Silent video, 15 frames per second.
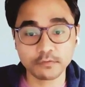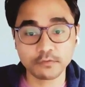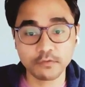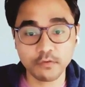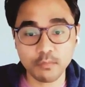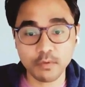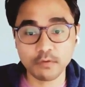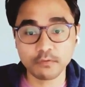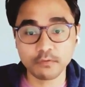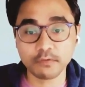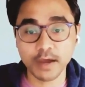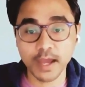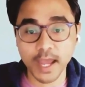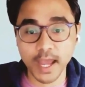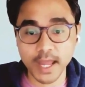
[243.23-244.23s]
form of
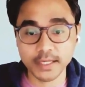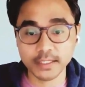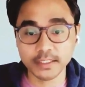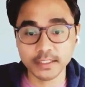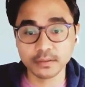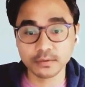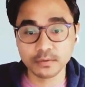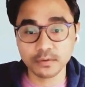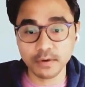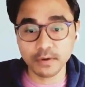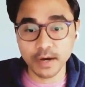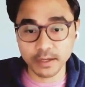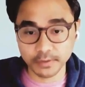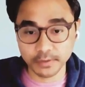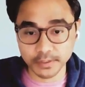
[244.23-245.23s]

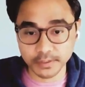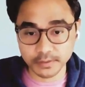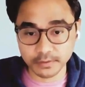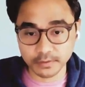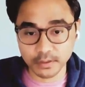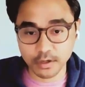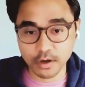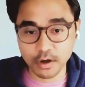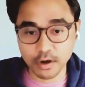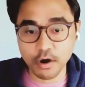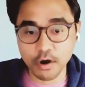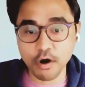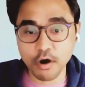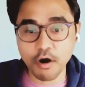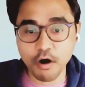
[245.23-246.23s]
anticoagulation,
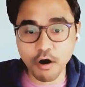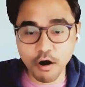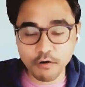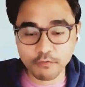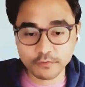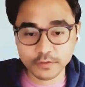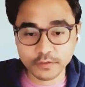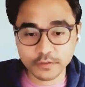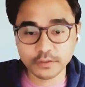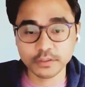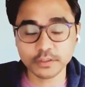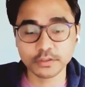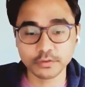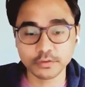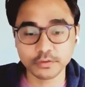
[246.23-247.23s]
often
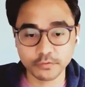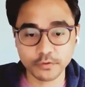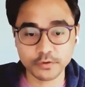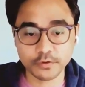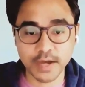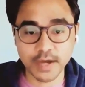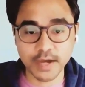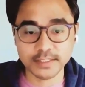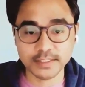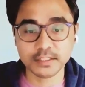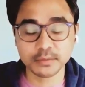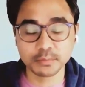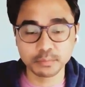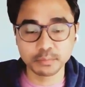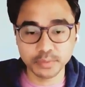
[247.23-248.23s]
referred to
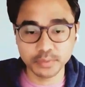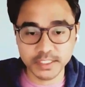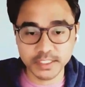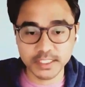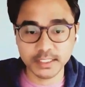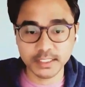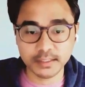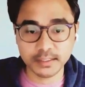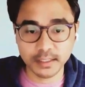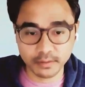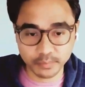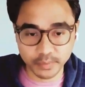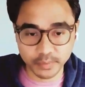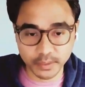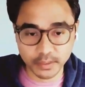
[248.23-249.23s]
as bridging
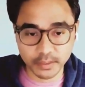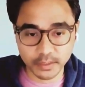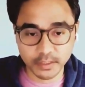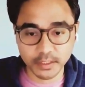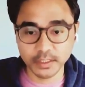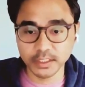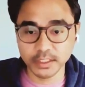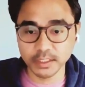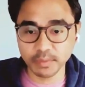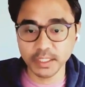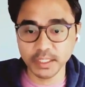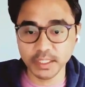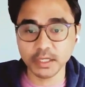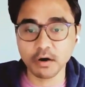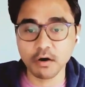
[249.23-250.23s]
therapy,
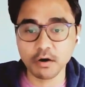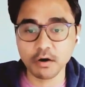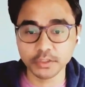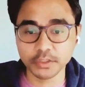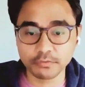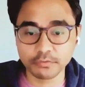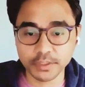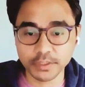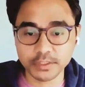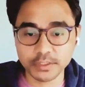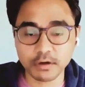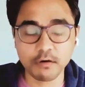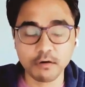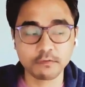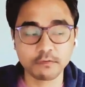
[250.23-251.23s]
depending on your risk
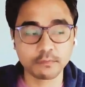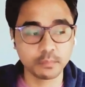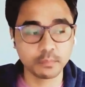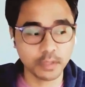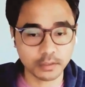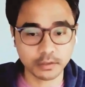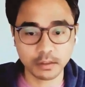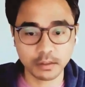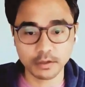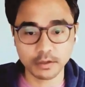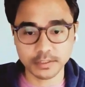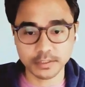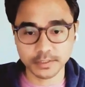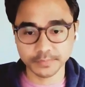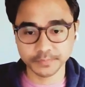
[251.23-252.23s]
of blood
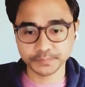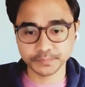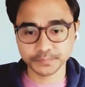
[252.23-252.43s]
clots.